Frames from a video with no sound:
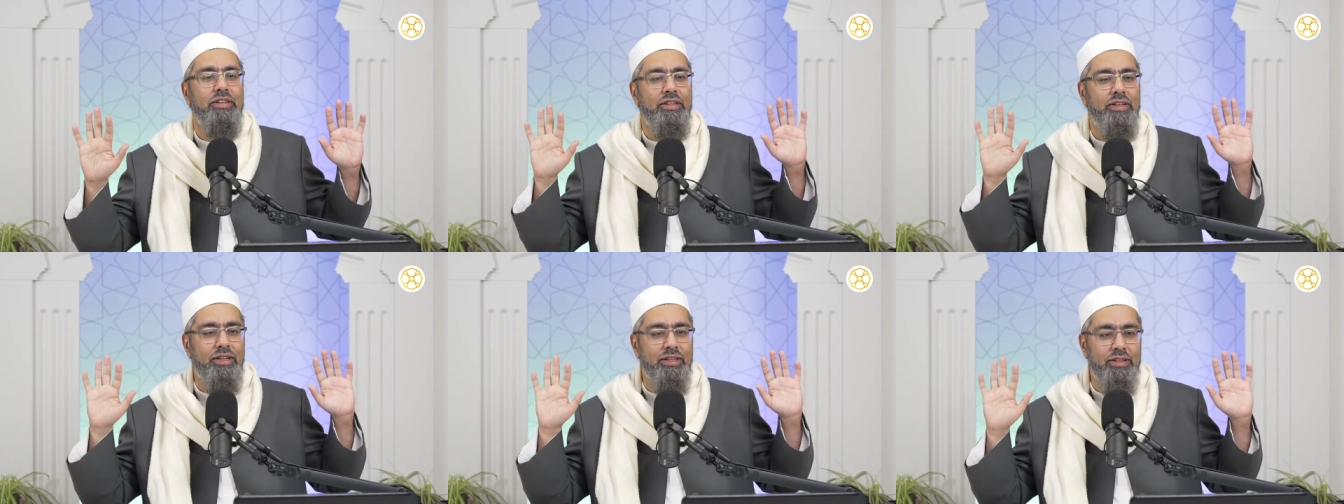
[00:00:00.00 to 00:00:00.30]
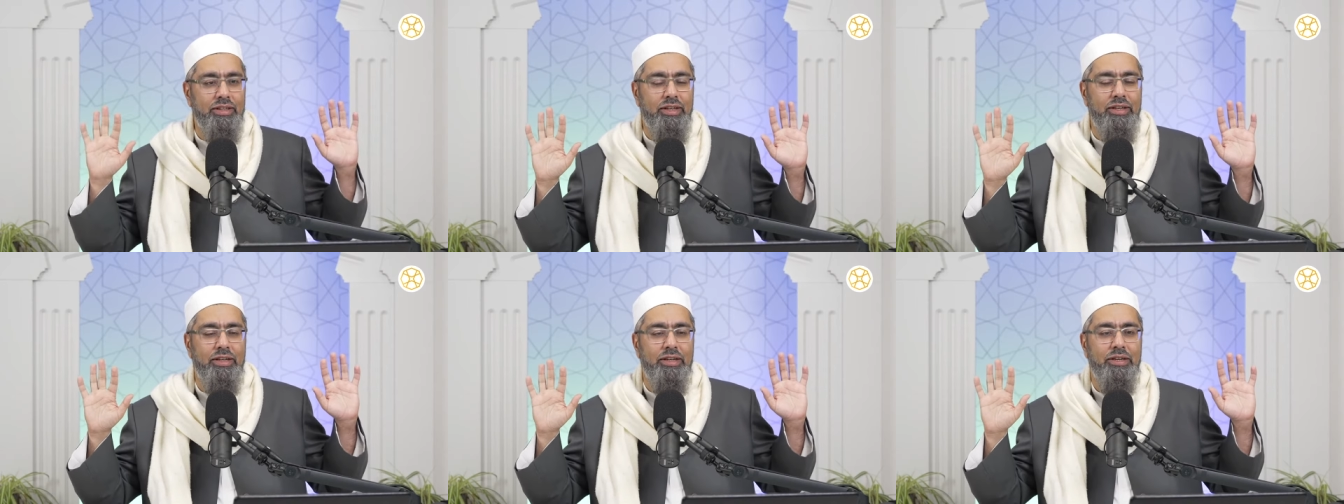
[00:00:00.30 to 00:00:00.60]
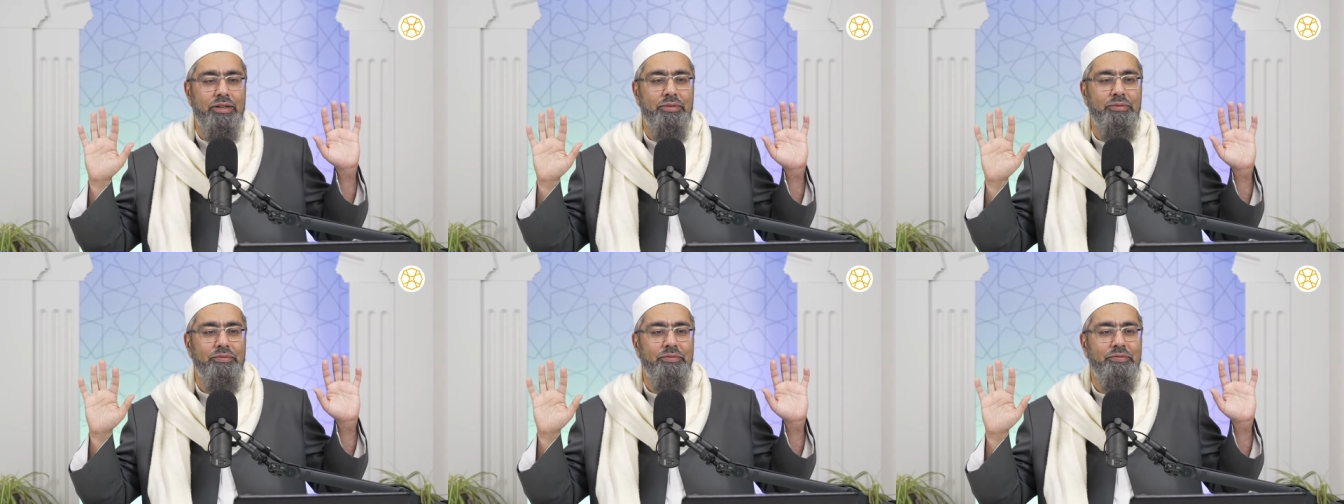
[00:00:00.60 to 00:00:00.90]
Allah.
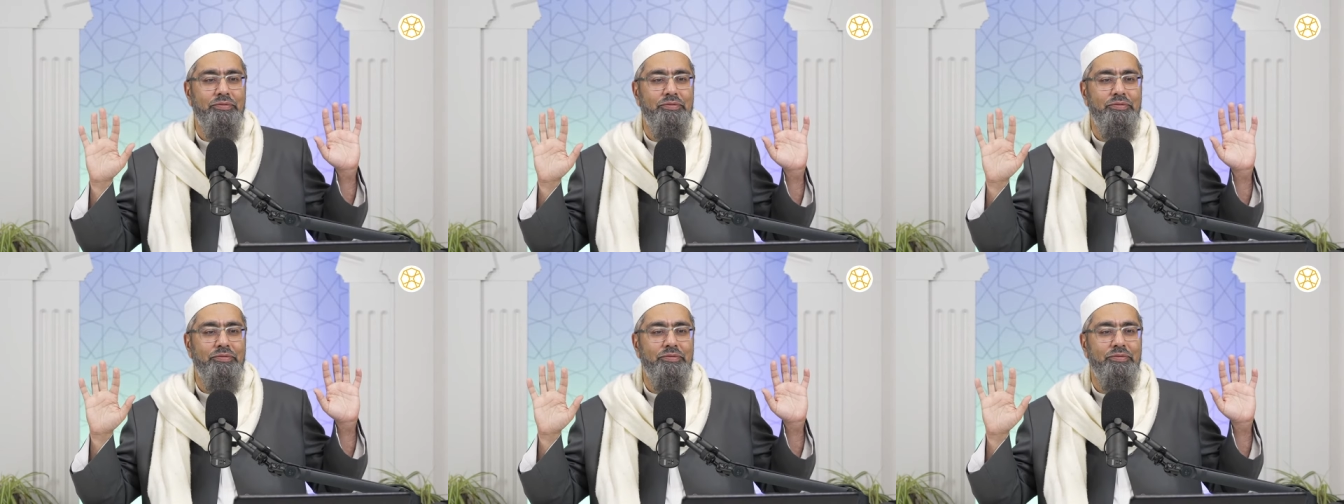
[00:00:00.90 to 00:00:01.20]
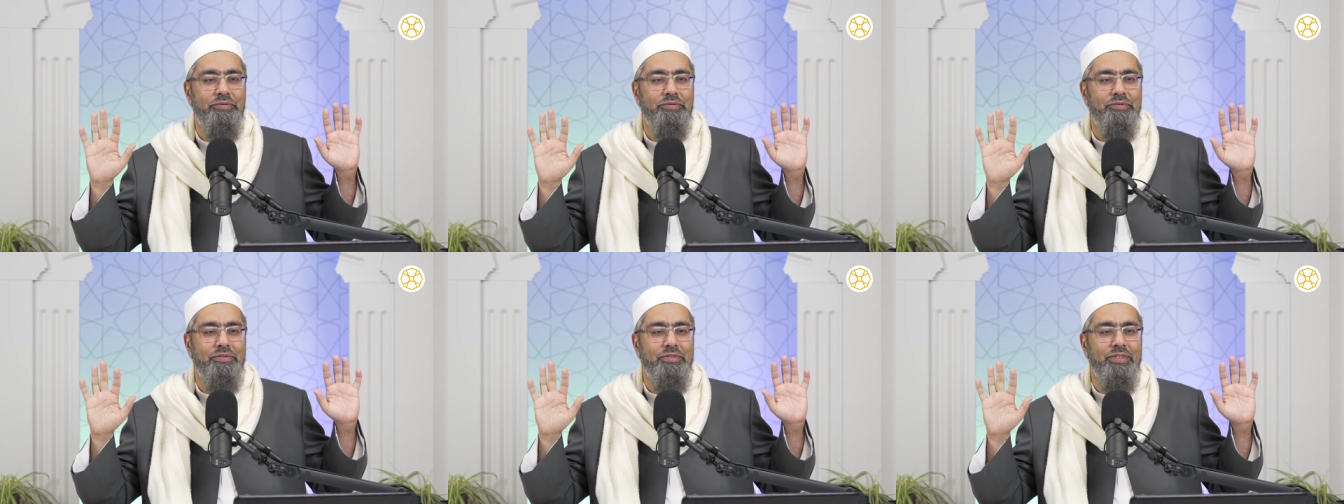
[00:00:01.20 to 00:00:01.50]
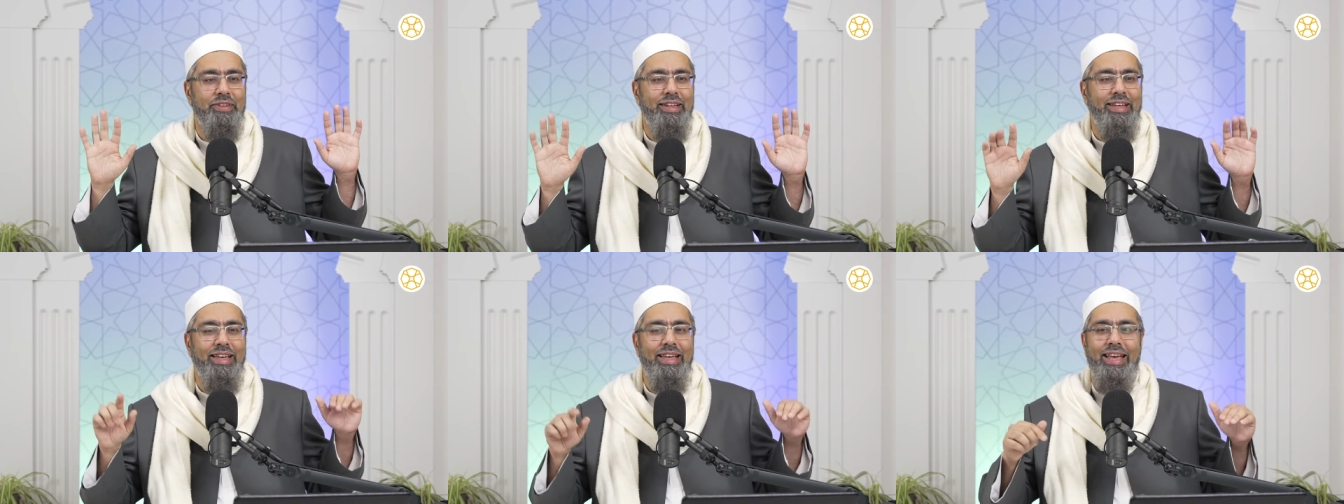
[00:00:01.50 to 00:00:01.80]

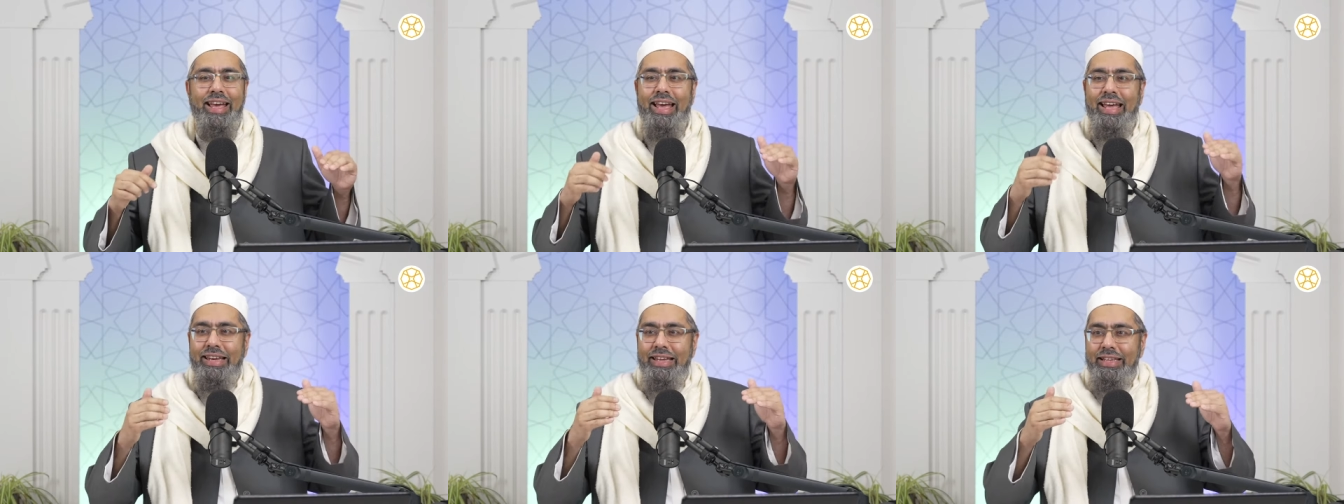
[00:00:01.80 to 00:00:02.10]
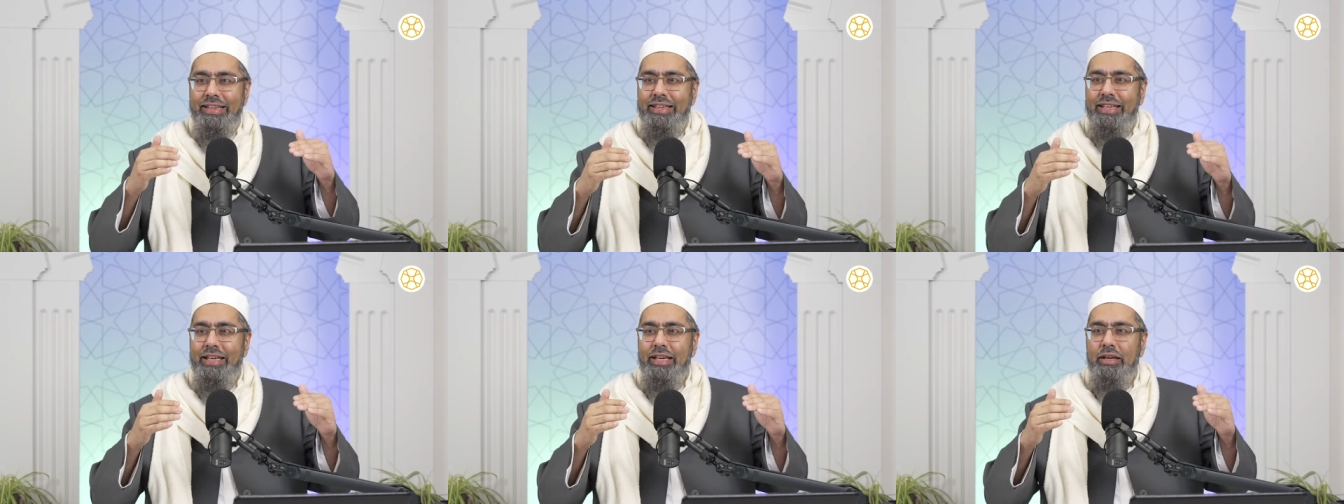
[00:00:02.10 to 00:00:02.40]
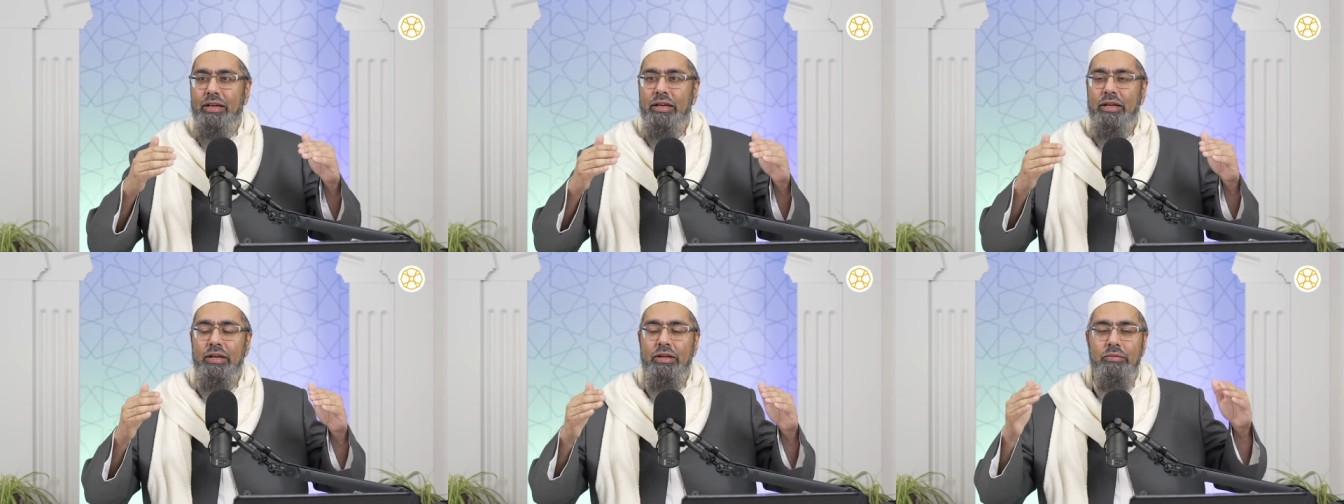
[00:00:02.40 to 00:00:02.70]
Anything